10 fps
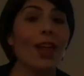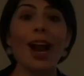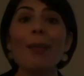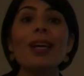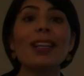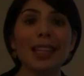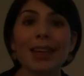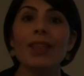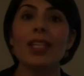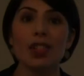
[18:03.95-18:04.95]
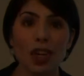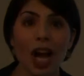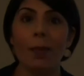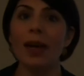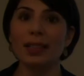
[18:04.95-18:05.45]
that I'm gonna leave this
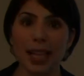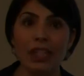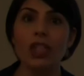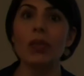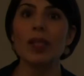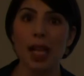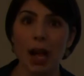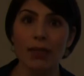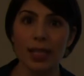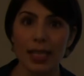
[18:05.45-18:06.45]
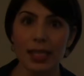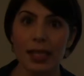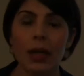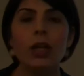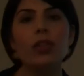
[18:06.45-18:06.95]
job unless she resolves this?
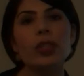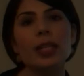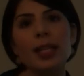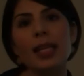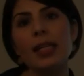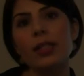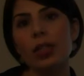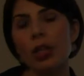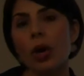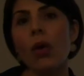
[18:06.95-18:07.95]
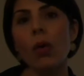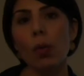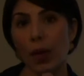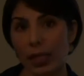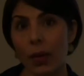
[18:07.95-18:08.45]
She needs to know
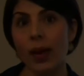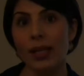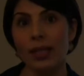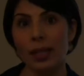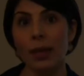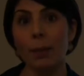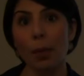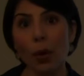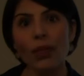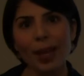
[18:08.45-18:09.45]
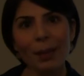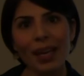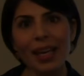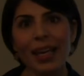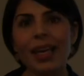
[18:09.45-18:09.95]
what's going to motivate
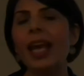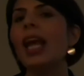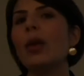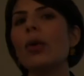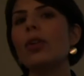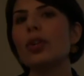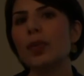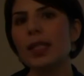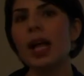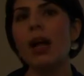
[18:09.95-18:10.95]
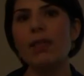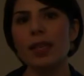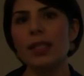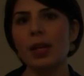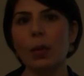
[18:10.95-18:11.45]
me in order to resolve
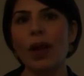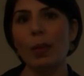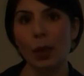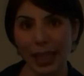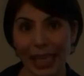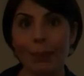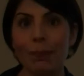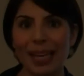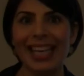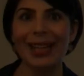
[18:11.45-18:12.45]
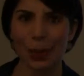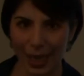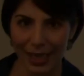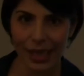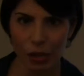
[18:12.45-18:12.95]
this in a way that will keep me in the
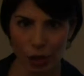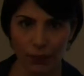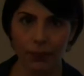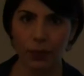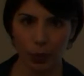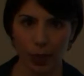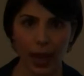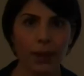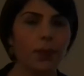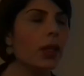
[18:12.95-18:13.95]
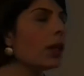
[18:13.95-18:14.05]
organization, okay?